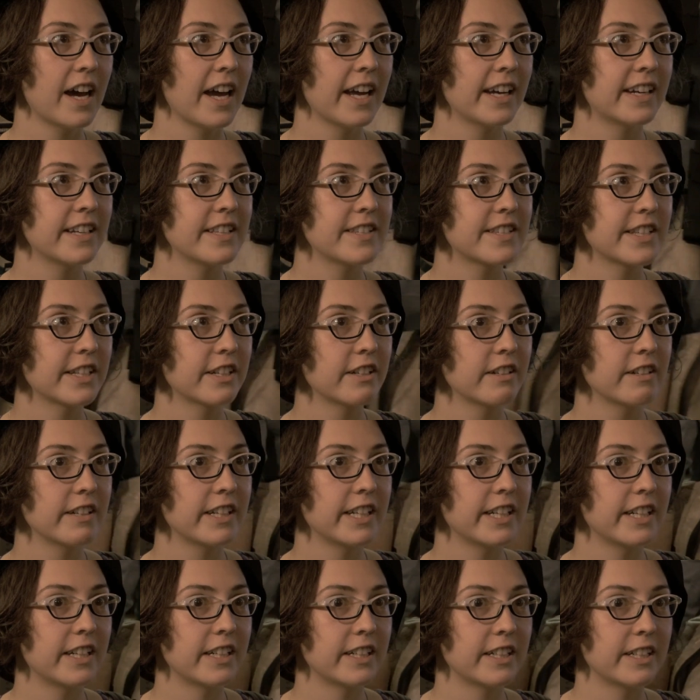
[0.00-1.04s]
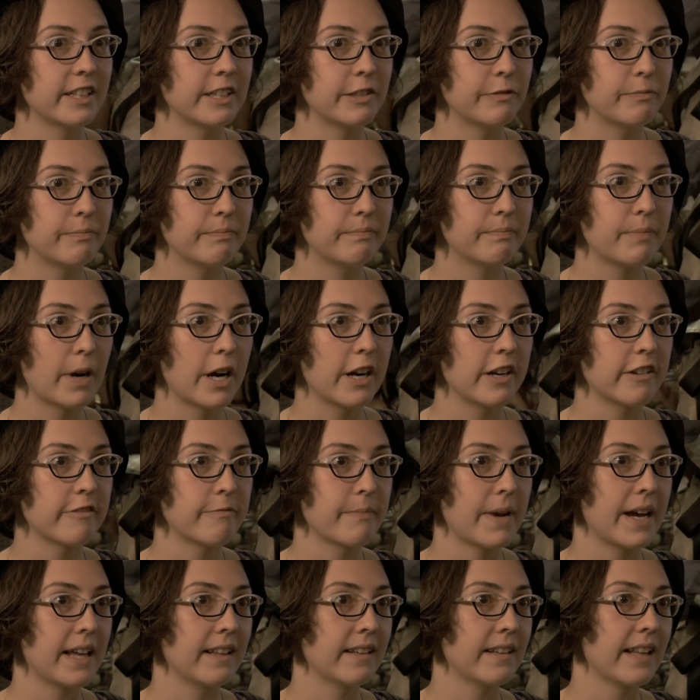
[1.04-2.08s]
I consider it a part of
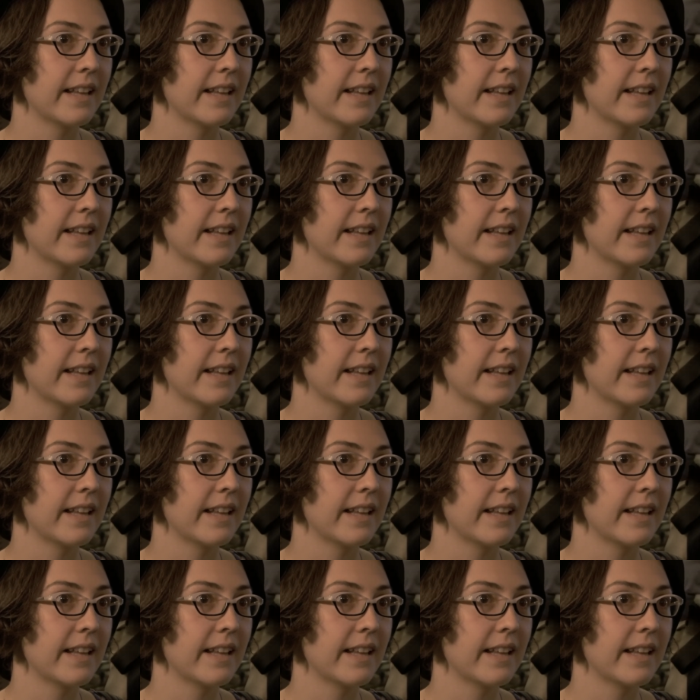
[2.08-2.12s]
my